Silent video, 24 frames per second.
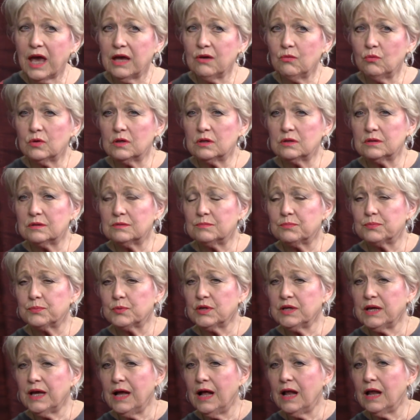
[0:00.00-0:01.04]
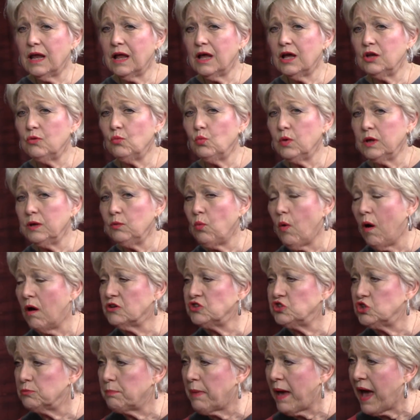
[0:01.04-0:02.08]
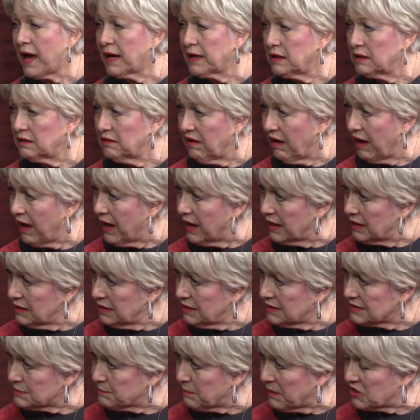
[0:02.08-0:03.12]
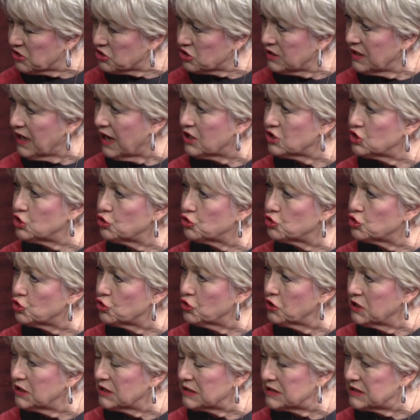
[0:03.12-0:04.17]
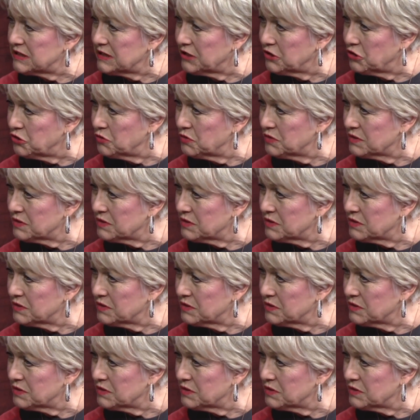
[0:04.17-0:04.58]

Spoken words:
well, Briell, we want you back again, especially as your journey continues